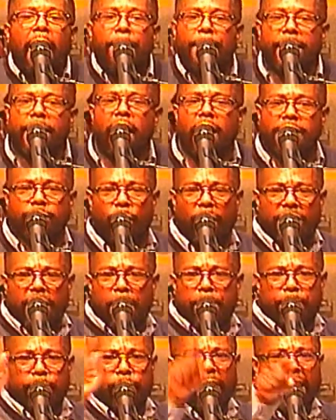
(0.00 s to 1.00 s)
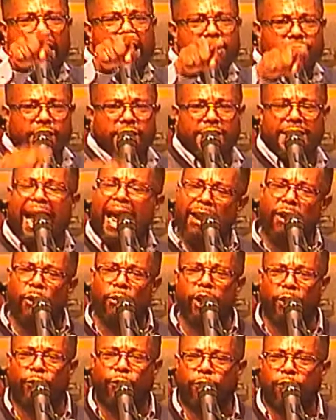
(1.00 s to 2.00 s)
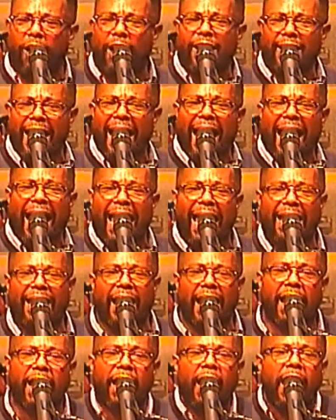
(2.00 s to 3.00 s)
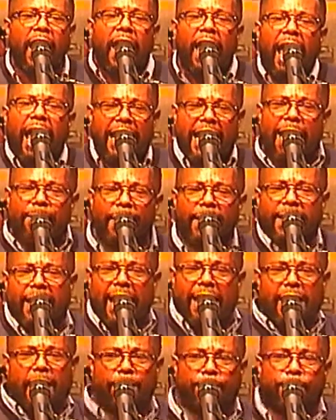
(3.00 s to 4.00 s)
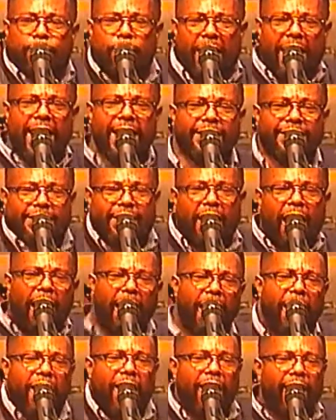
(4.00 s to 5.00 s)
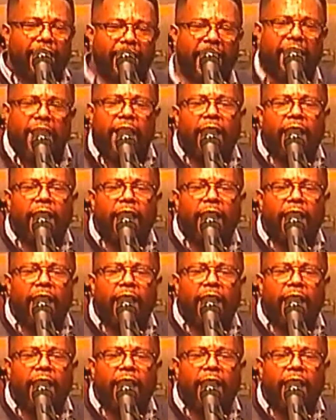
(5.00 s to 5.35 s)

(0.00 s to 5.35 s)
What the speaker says: because when the praisers got on the front line and they began to praise God,